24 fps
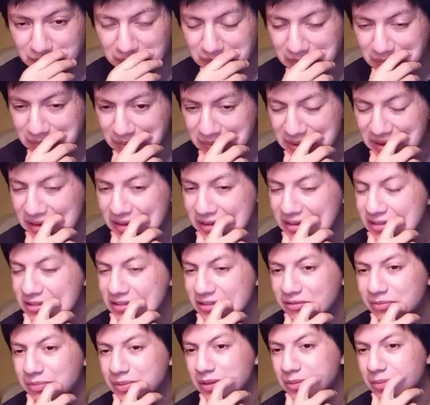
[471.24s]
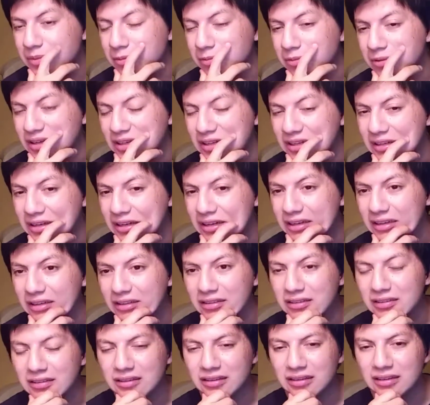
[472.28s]
millions of people would
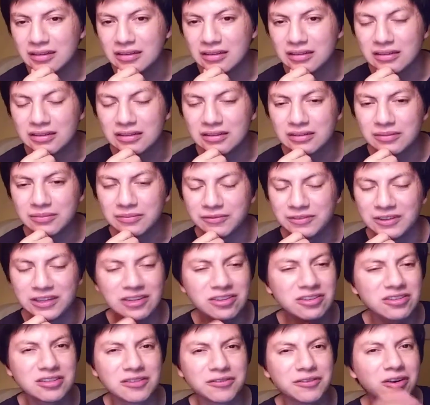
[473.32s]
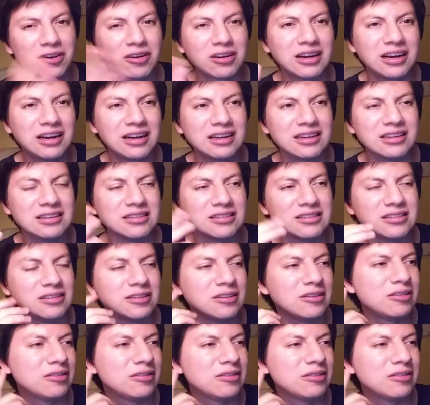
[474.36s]
connect. Videos of all kinds.